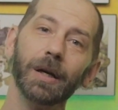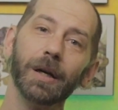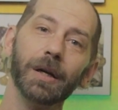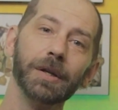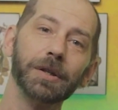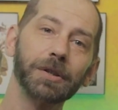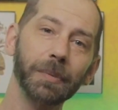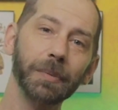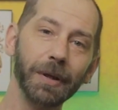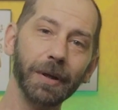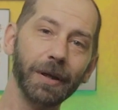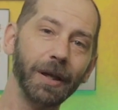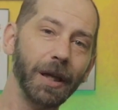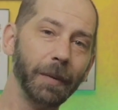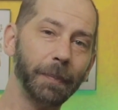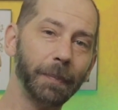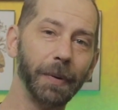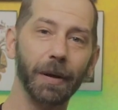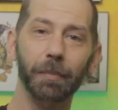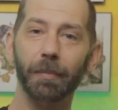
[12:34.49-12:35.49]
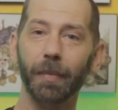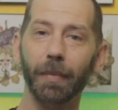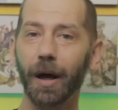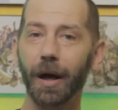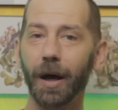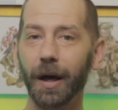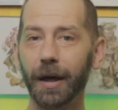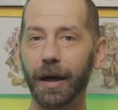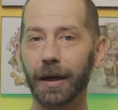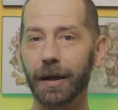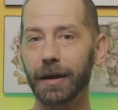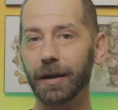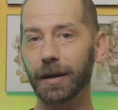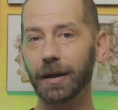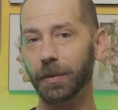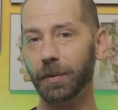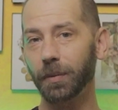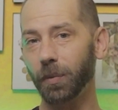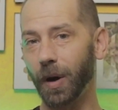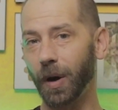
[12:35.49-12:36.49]
Something to keep in mind,
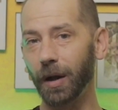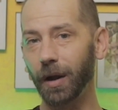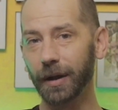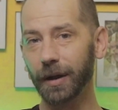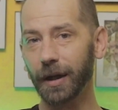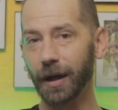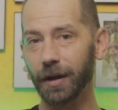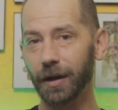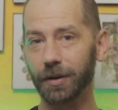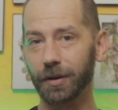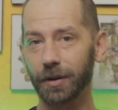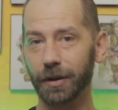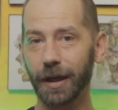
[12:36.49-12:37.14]
while a character